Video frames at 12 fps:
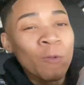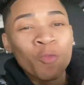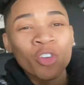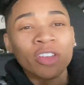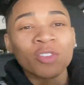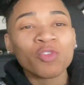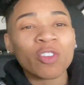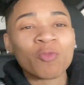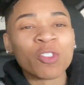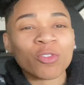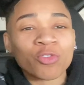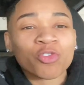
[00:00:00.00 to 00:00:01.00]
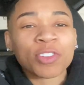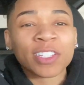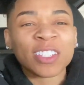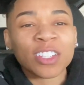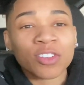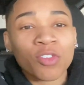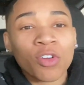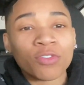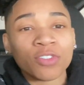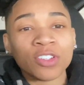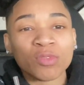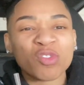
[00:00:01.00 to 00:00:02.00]
Well, we don't, we don't drink liquor
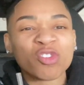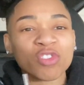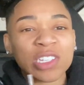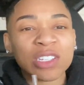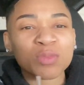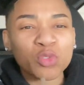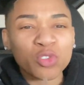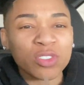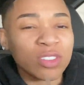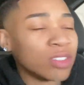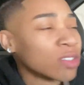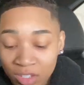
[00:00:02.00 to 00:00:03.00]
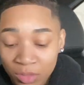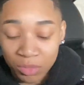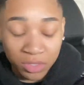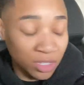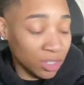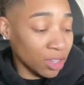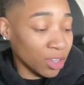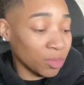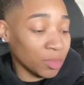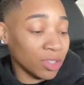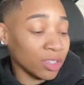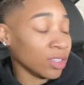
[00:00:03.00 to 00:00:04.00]
over here. We drink smoothies. Let me tell y'all,
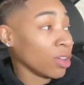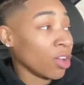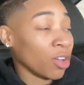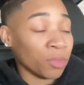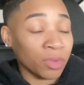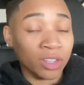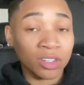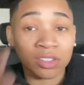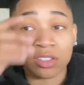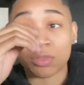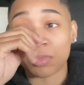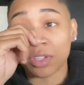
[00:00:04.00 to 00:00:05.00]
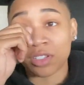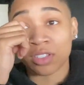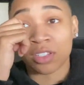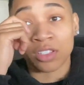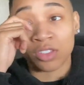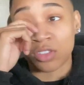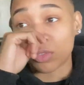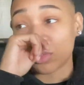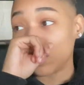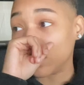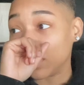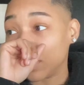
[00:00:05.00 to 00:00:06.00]
man. Oh, man, this is about to get
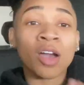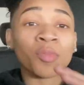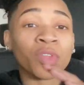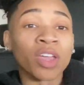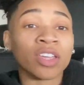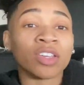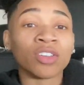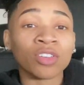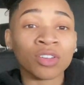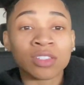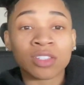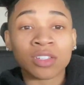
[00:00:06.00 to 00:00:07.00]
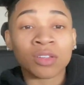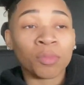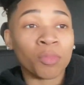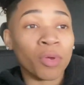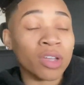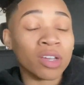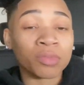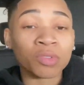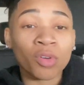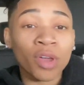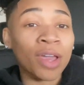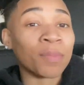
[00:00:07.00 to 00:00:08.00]
juicy. I'm not here to break up
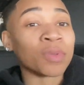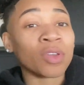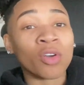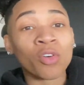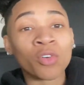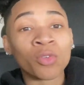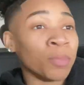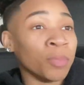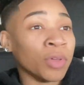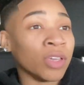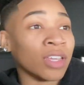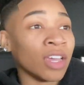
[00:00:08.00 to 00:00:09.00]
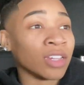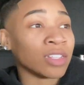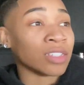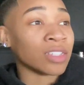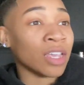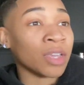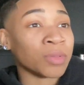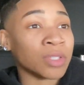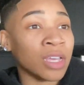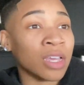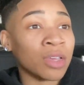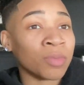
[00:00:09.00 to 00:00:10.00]
no happy home, but at the same
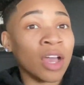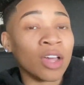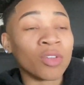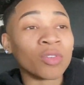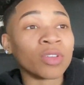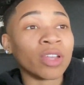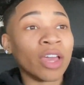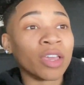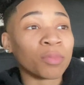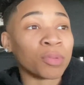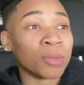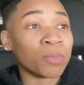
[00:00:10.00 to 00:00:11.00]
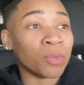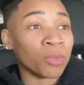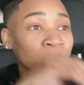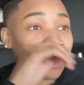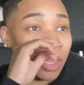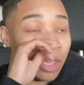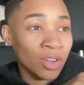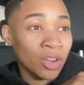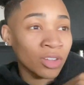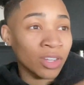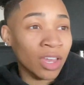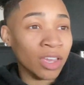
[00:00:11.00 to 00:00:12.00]
time, I don't like people that
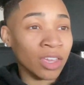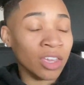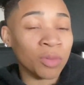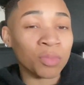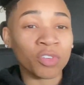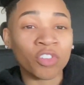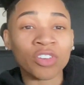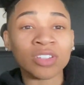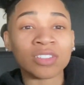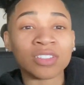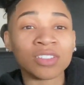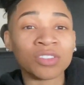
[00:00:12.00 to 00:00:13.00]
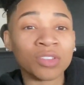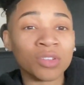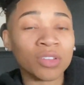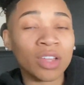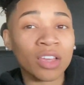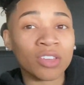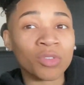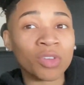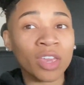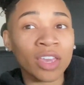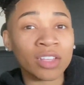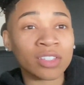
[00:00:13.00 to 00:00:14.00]
are like hypocrites. You know, like you
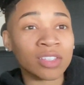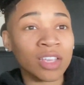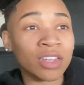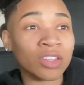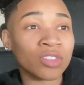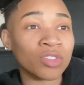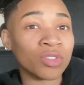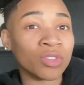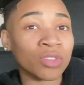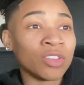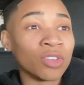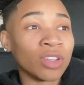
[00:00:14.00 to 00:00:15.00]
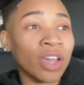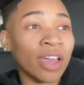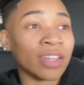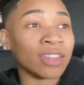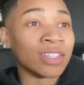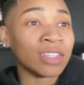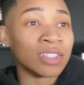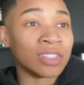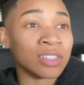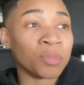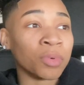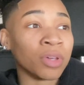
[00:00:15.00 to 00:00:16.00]
can't say that you're you're like
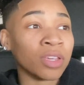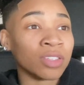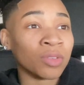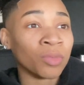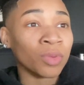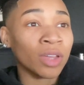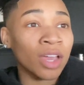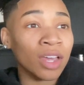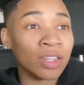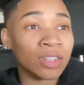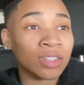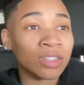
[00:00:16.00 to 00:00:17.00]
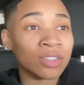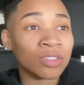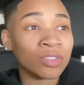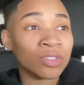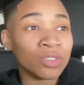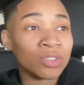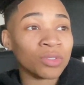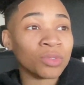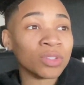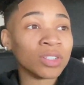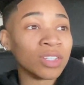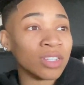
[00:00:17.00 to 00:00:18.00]
this, but in reality, you're
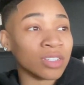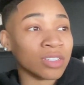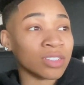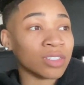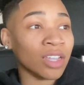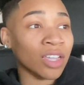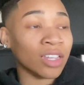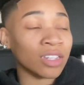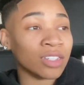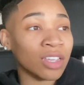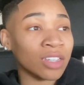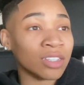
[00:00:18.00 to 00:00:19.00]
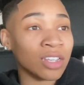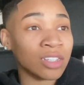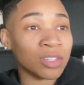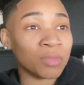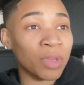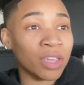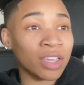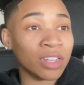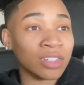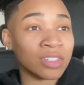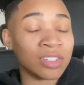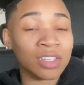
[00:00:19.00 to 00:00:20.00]
doing this. Like it, it doesn't make
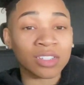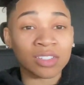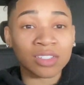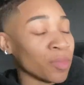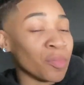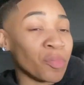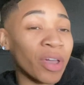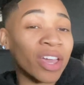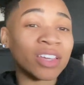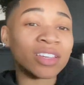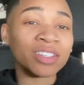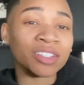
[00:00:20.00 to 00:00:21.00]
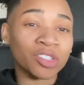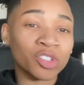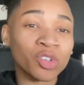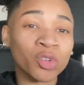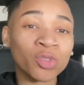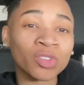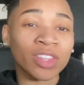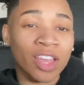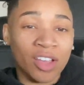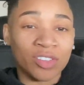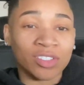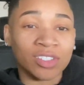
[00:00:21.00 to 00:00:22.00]
any sense. Back in
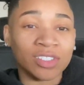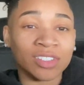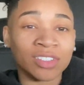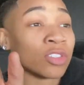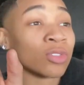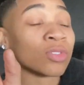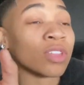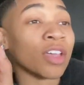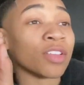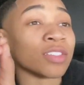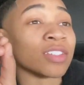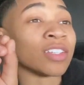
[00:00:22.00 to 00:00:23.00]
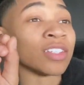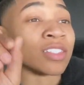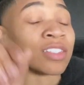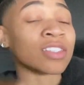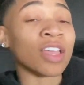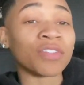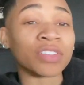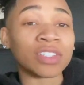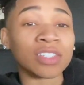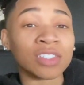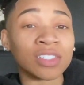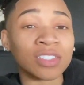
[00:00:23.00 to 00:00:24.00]
2000,
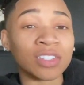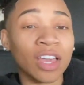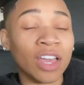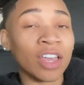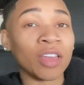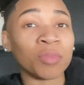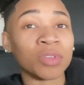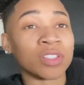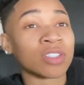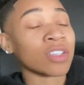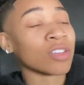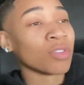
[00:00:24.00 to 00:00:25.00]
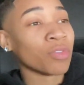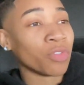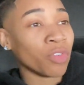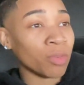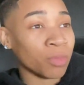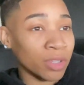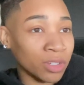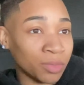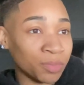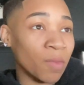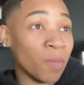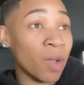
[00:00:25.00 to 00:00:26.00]
2017, I had been single for a minute.
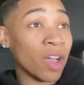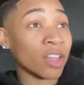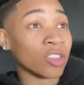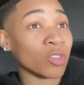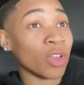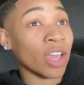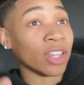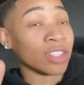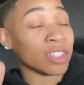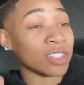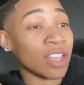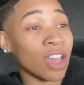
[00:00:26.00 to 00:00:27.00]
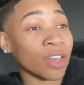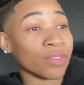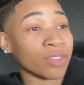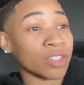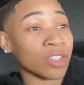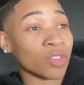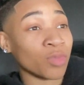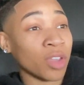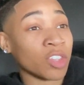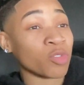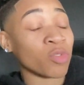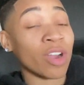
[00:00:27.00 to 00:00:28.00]
Mind you, I had just got out of a
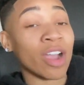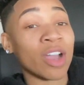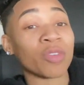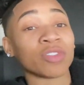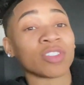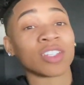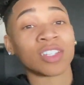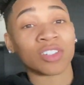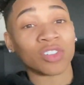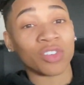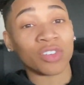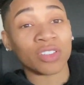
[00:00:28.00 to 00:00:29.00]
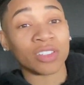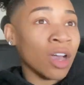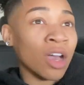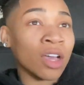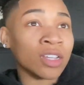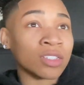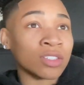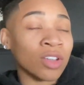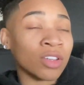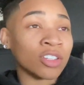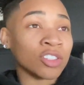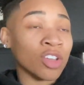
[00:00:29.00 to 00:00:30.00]
situation where I was cheated on. I
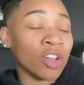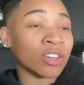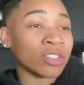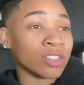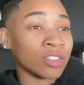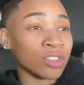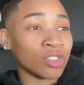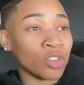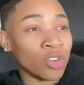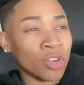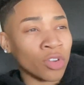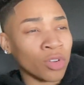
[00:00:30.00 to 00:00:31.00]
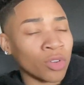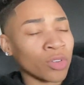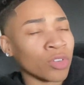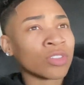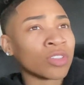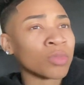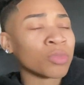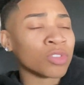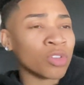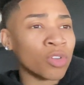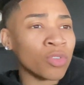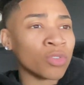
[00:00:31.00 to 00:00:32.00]
started talking talking to this girl. She was
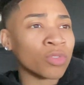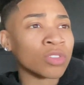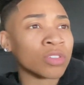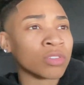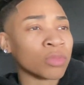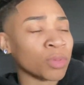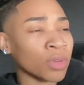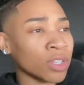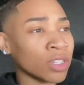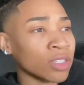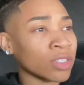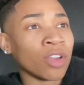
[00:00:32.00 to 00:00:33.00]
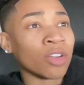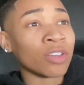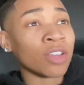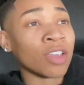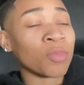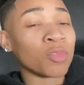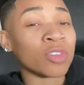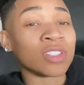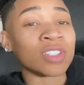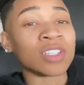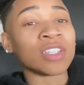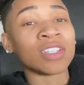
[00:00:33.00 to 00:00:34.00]
cool. She was pretty. Her name
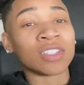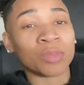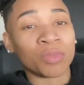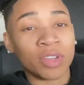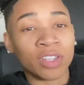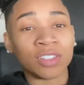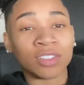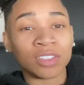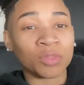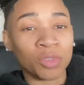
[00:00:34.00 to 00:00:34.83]
was Isabella.